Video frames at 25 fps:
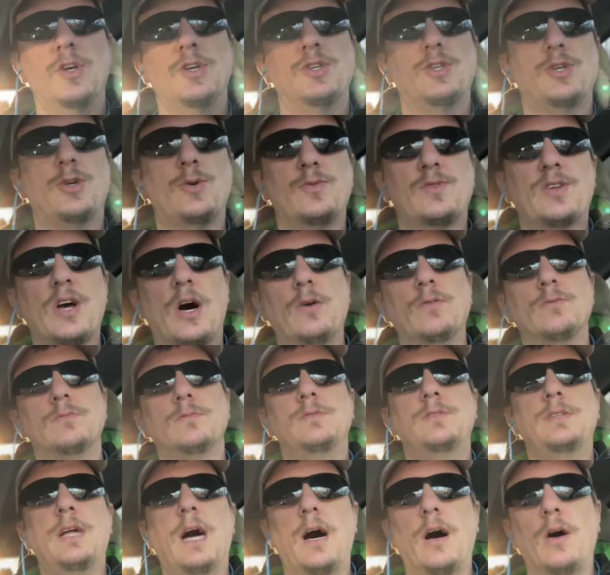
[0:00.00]
You don't
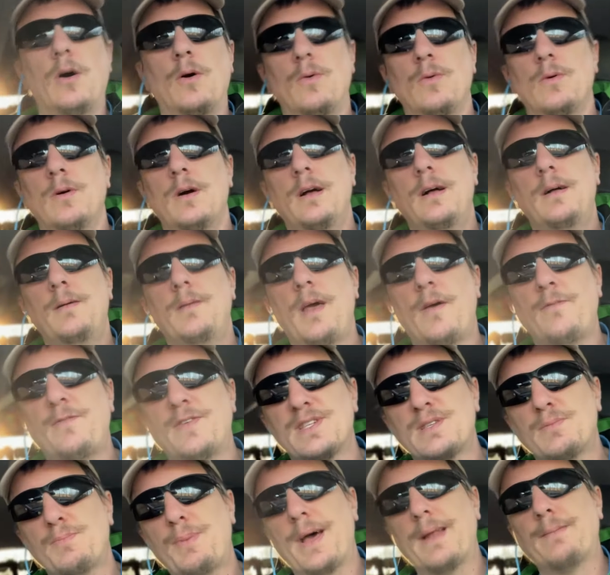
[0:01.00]
know if
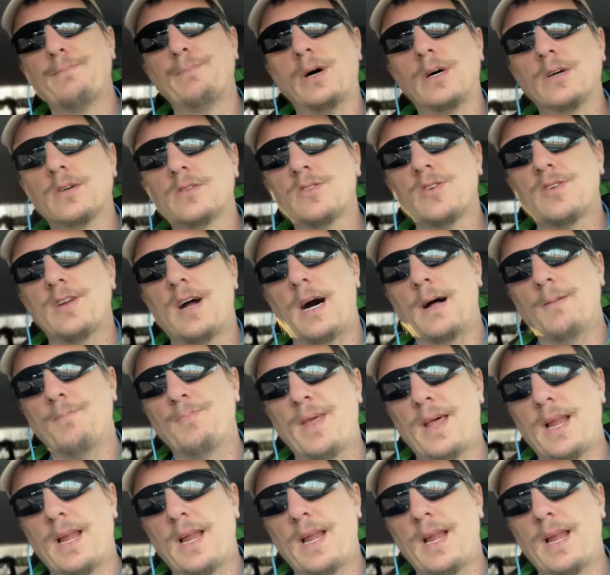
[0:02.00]
it's bed bugs or not.